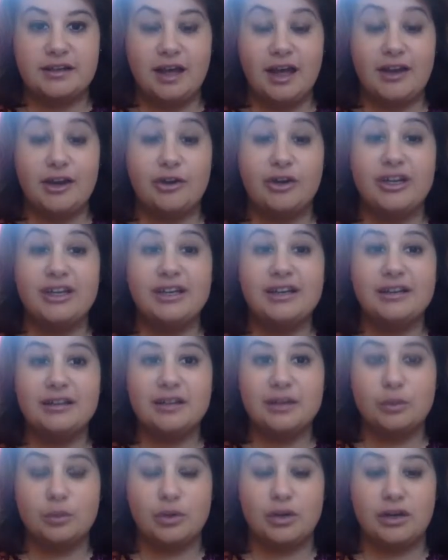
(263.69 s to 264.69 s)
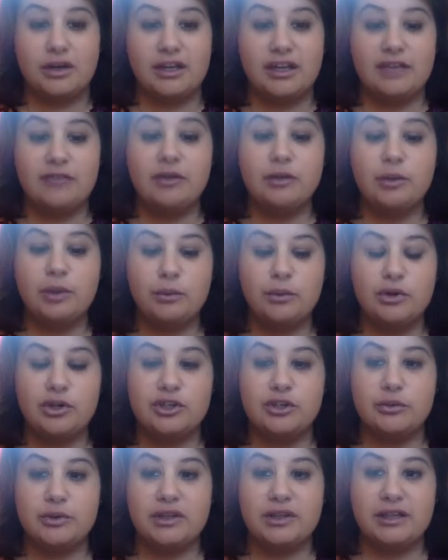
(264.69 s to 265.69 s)
and our healing work, even we were
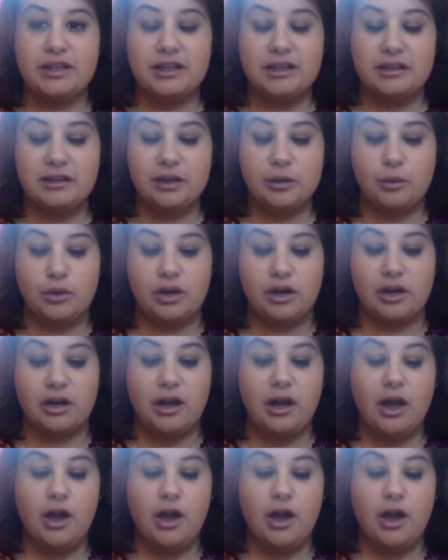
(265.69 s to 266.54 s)
doing the healing work